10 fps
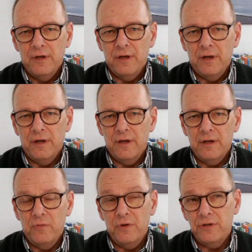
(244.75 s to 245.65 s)

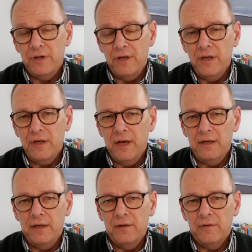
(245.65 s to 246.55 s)
is
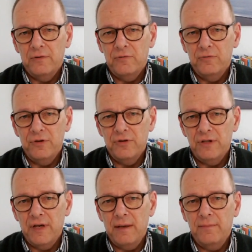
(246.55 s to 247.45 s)
indicating to the
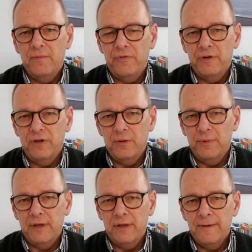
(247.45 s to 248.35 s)
same
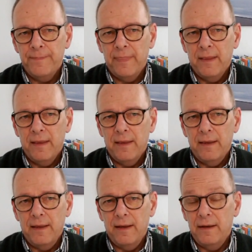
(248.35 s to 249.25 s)
phenomena,
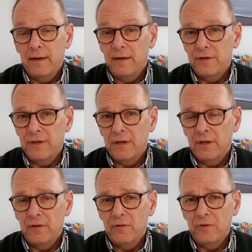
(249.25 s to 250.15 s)
and that is that
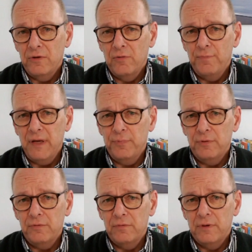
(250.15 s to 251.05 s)
young
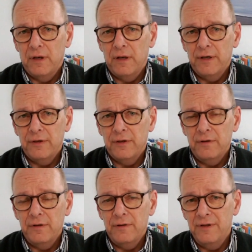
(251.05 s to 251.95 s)
people are
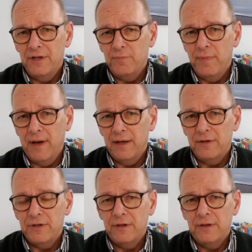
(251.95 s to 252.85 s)

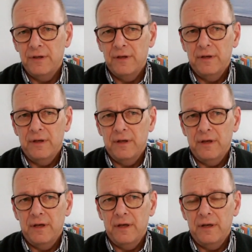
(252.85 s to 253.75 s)
disbalanced,
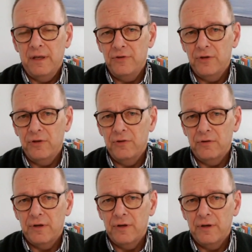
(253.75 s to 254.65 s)

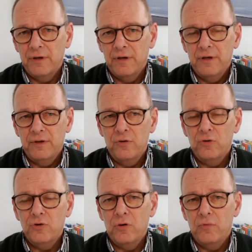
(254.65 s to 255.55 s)
insecure,
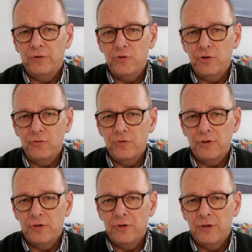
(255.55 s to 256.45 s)
don't know what to
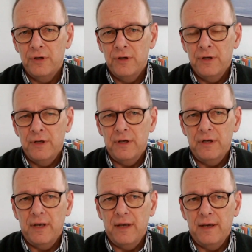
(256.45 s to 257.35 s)
choose,
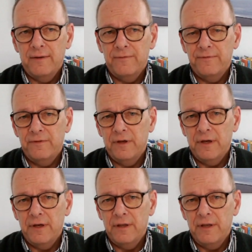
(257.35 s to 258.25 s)
and have
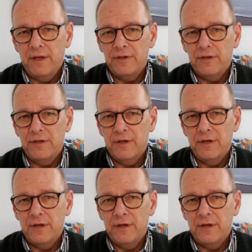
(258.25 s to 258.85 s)
less,